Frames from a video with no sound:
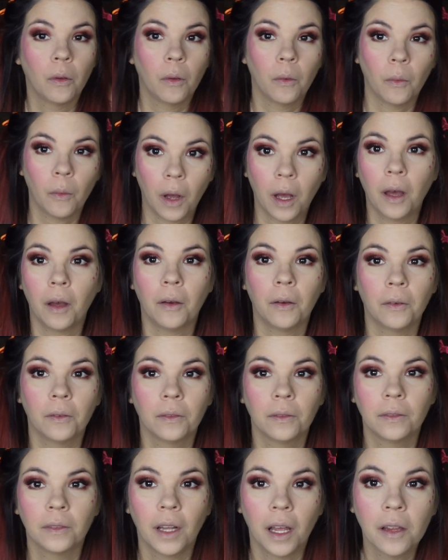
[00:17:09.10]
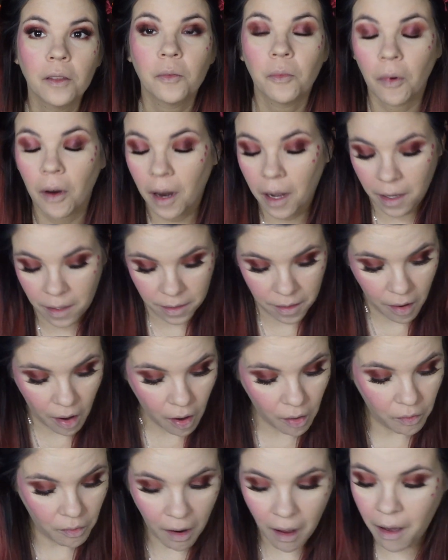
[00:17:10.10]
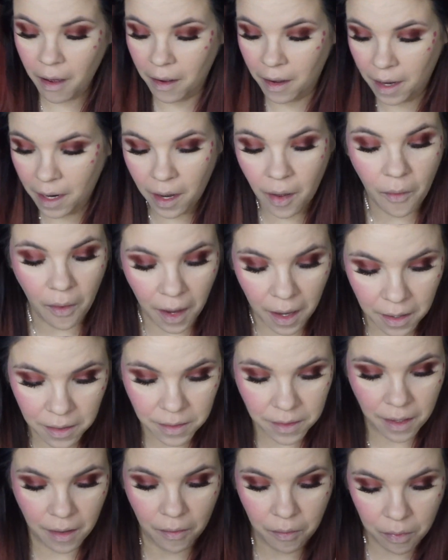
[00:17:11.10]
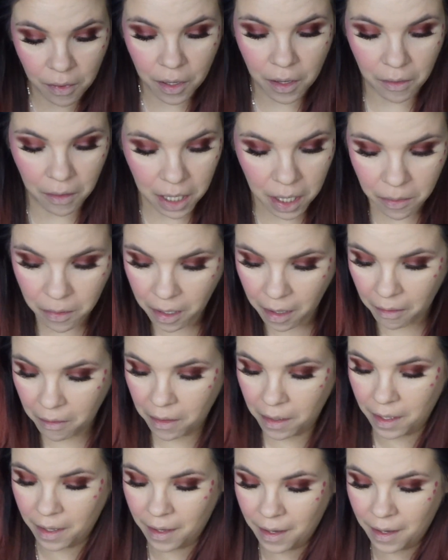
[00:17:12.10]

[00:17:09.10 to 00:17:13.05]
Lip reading: Wow, that's bright. All right. Anyway, so we're gonna keep going.